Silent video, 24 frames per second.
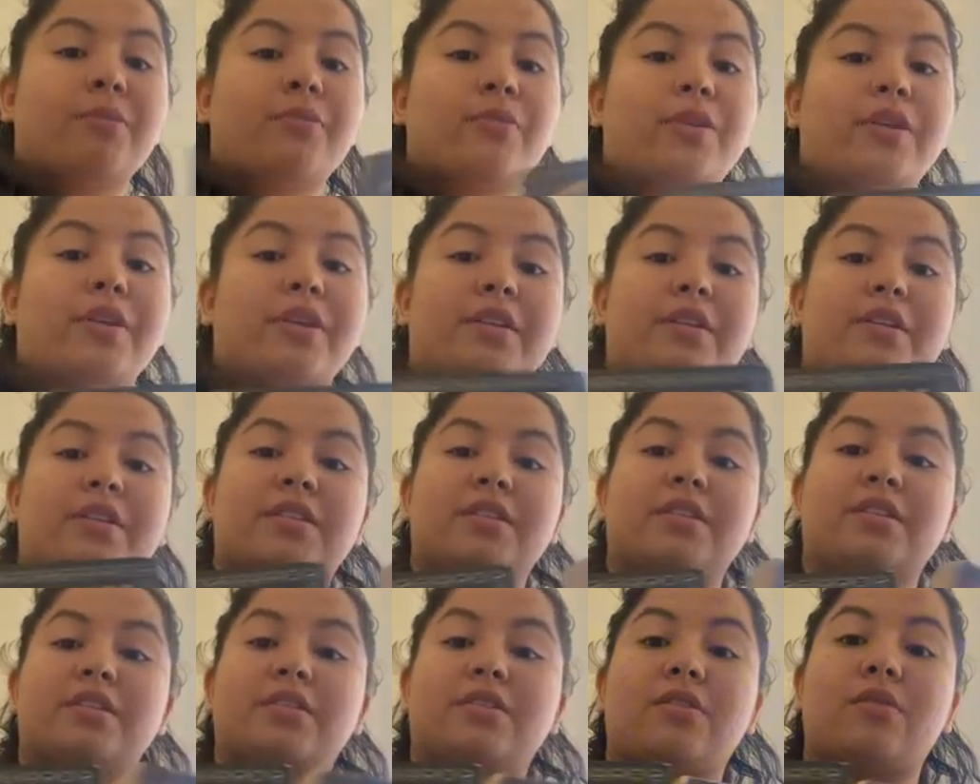reading
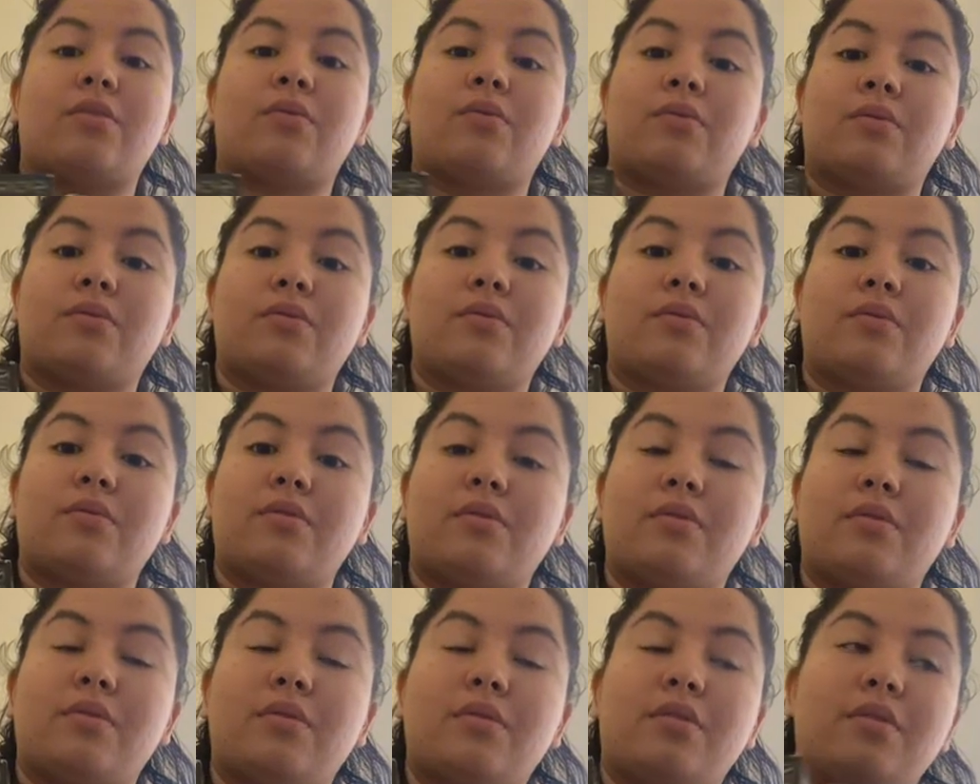this, so
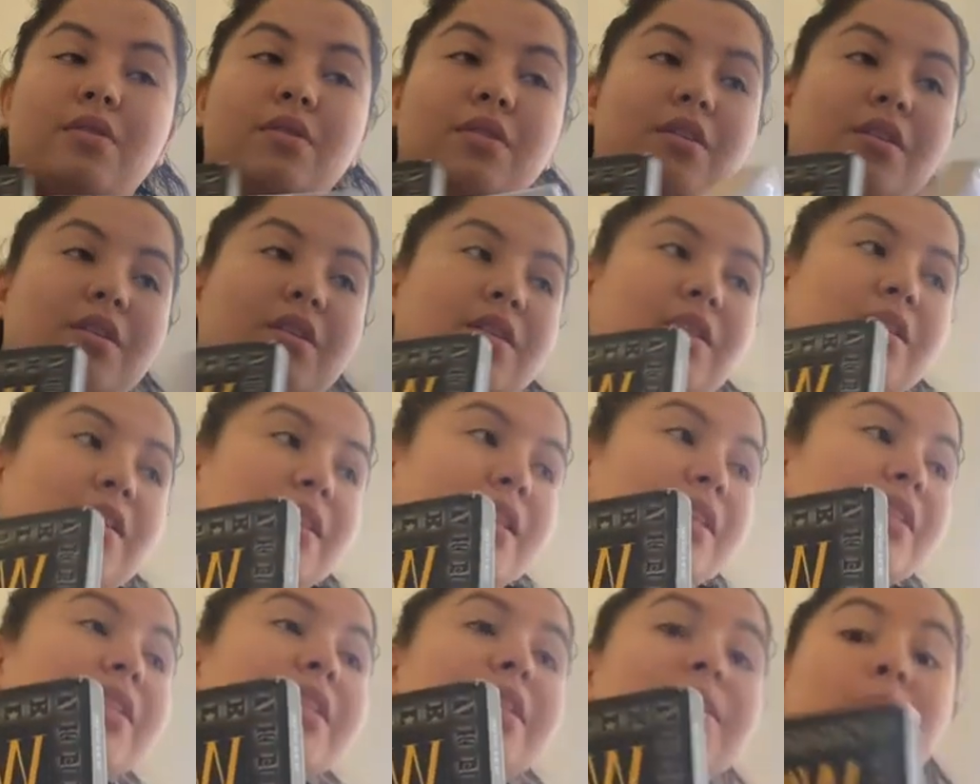
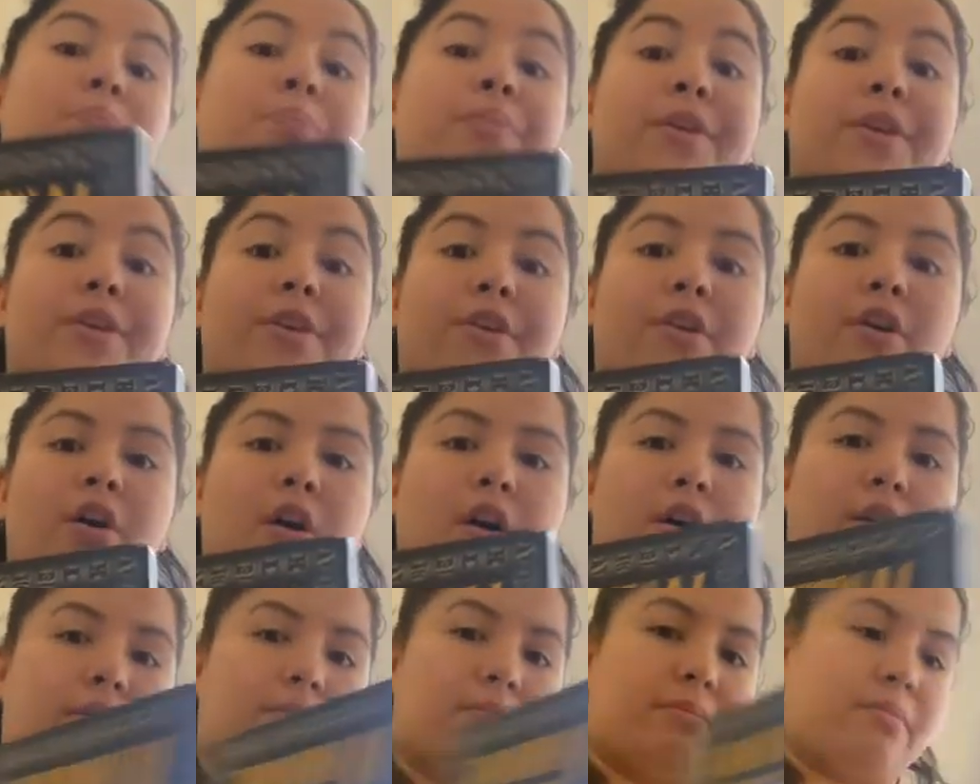this is
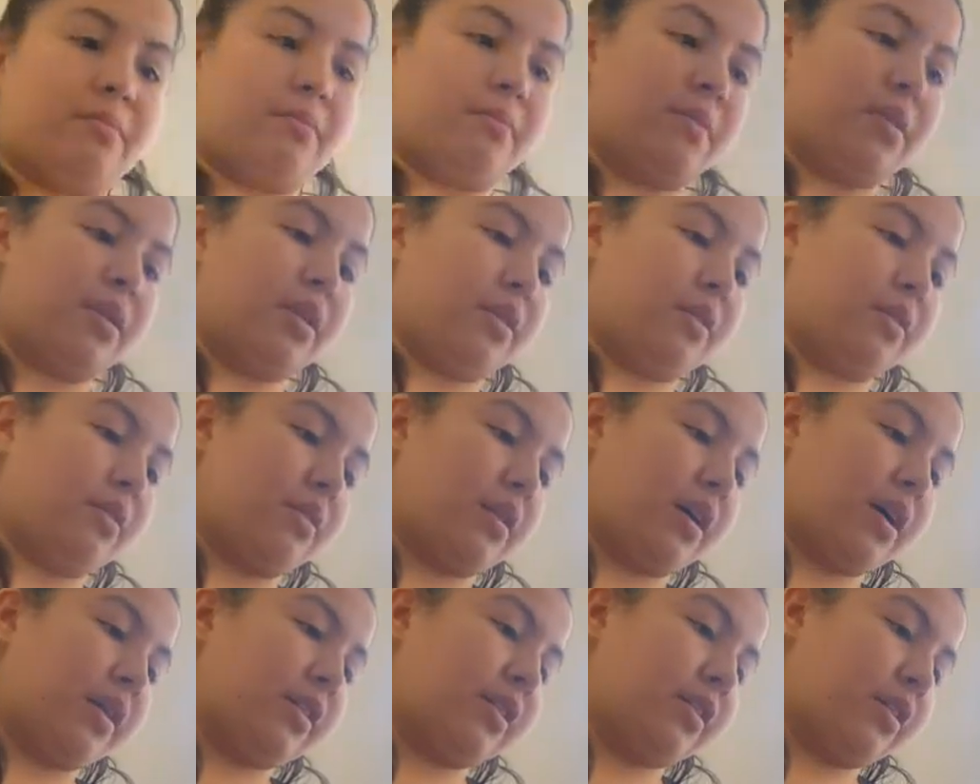beyond me.
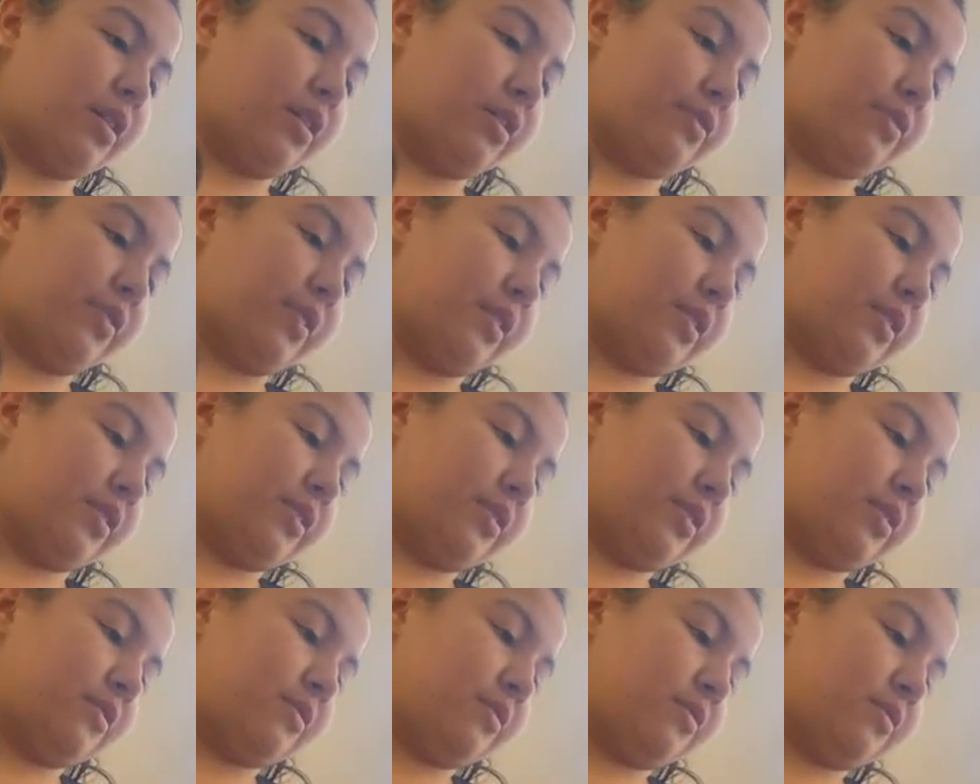I love
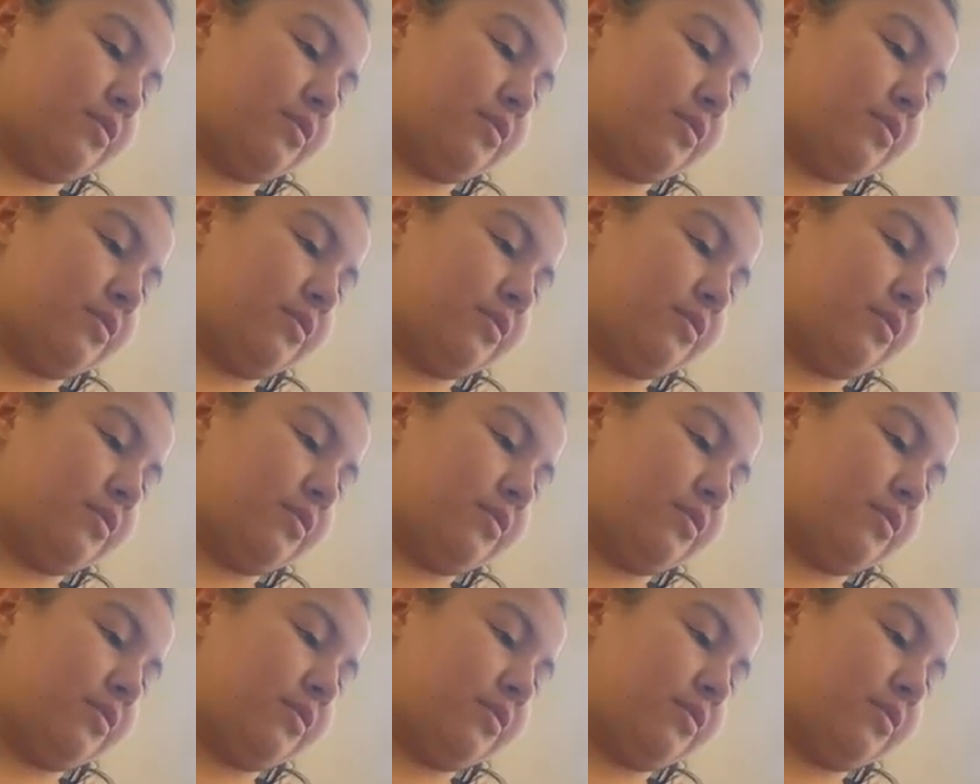this.